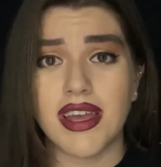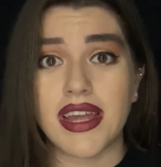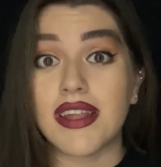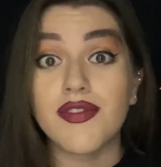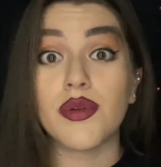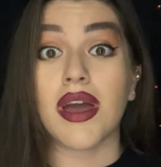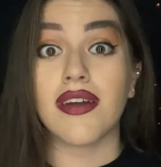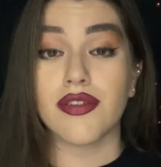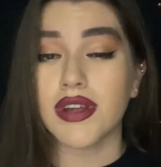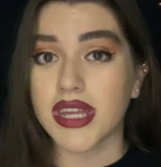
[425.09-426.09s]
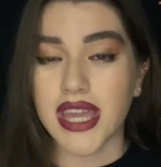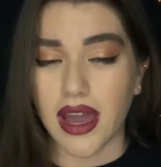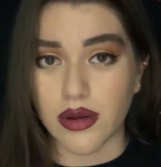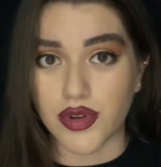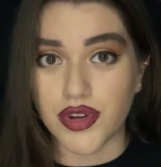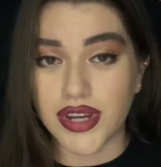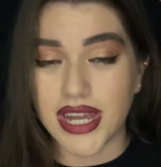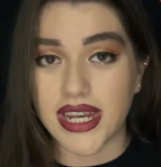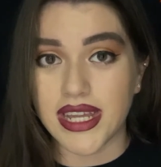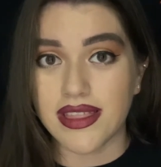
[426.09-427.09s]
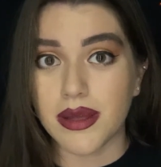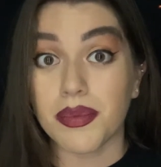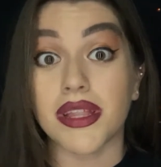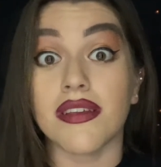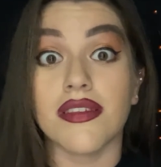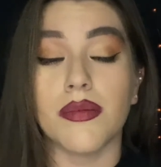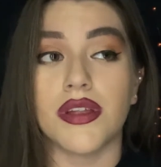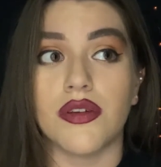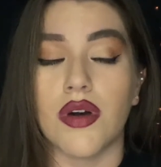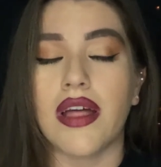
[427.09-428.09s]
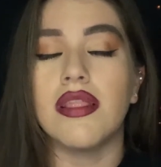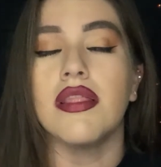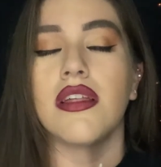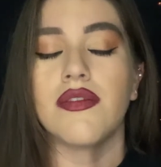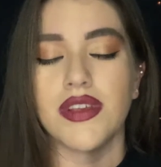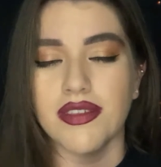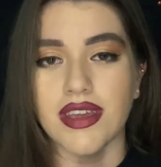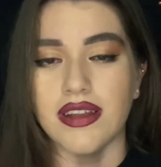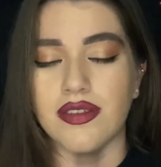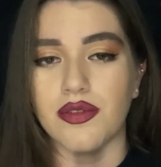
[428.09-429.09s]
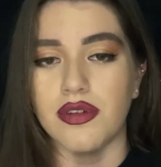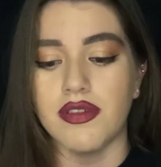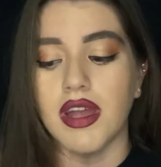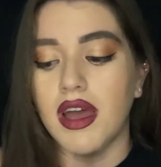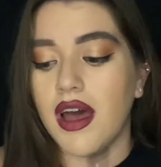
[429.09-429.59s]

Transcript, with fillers: And if you ever encountered anything, please let me know. I love these kind of stories.